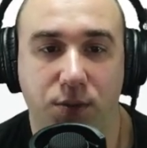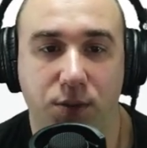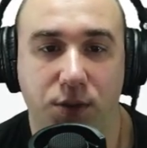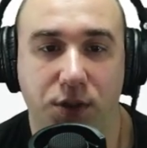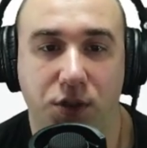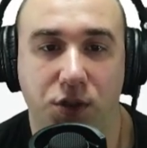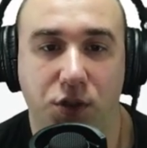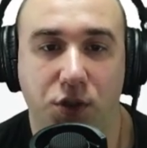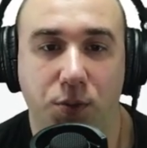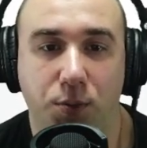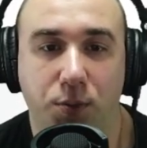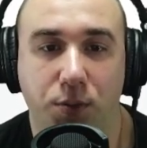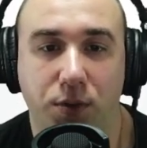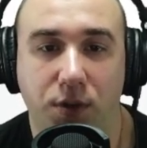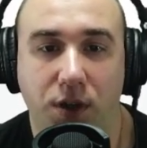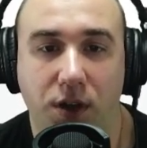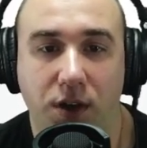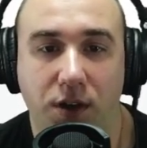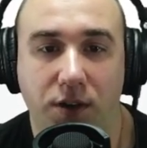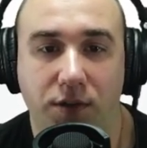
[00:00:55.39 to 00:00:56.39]
which is tuple
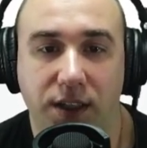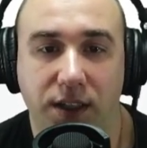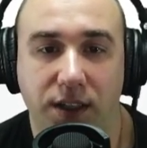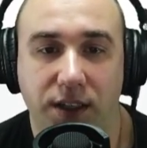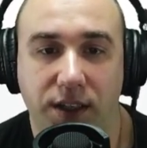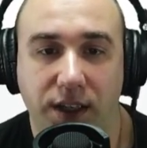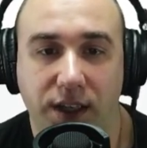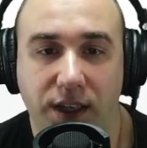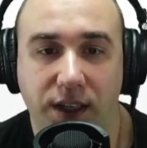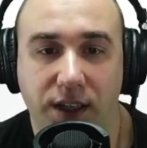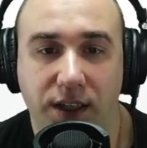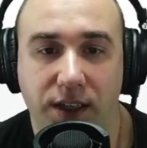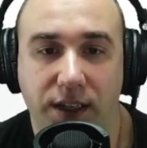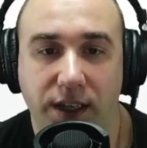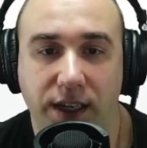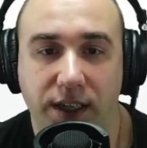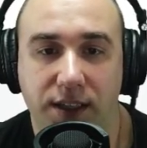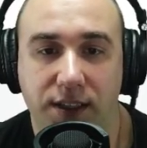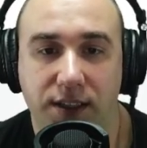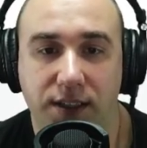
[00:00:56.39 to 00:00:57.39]
of the
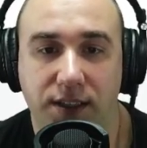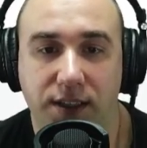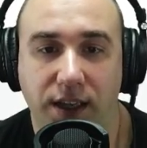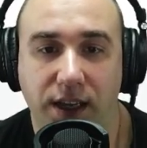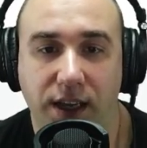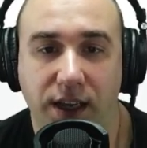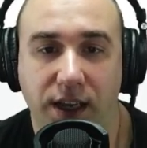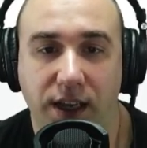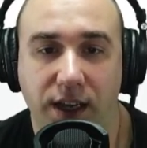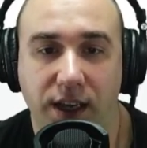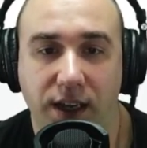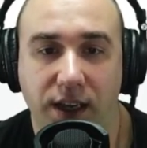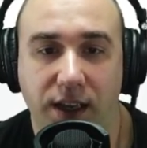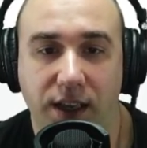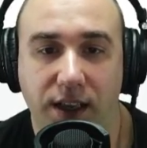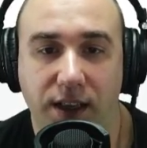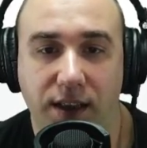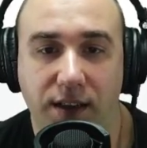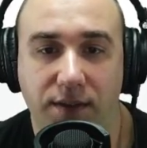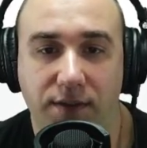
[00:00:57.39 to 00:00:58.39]
index
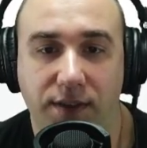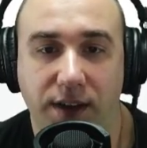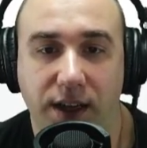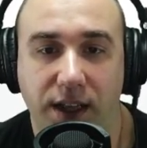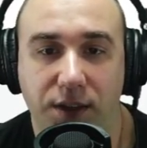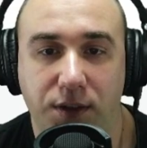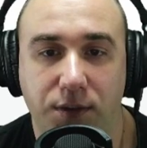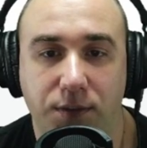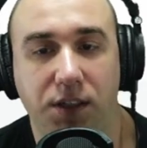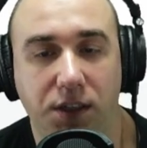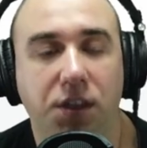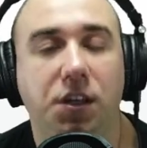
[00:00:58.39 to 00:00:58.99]
and the value,